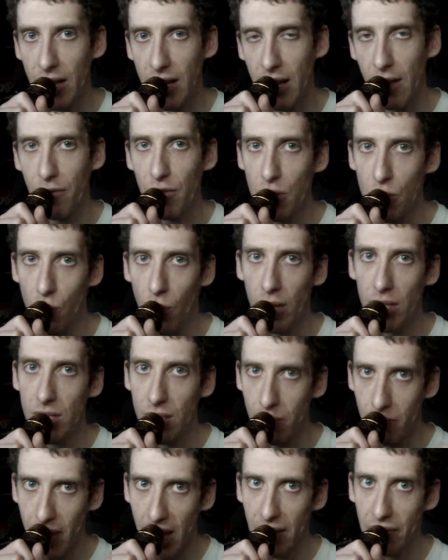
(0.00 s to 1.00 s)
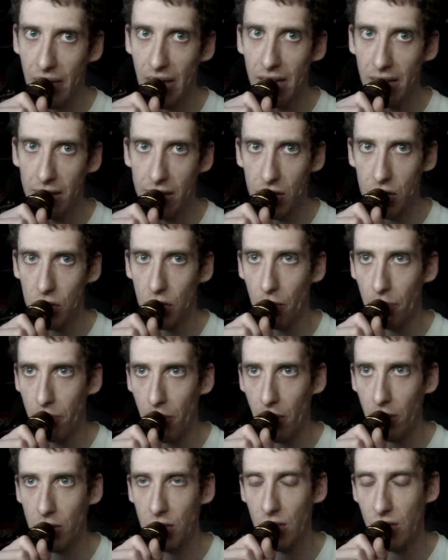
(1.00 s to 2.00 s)
and if you want to make that additional
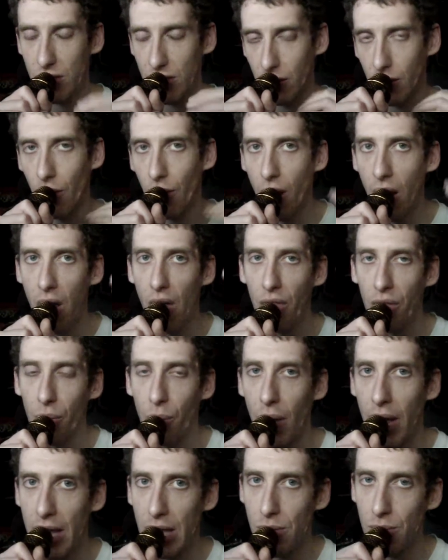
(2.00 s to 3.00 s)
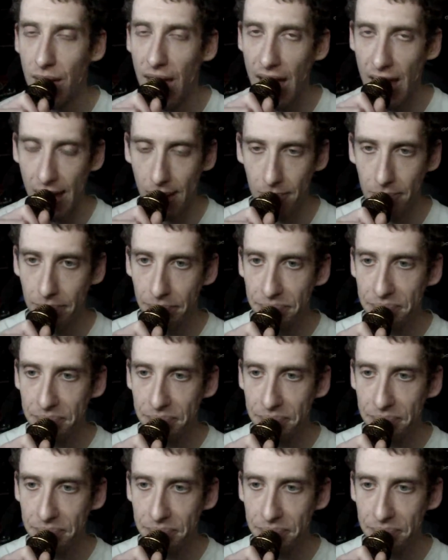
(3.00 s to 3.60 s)
purchase to go all the way, you can.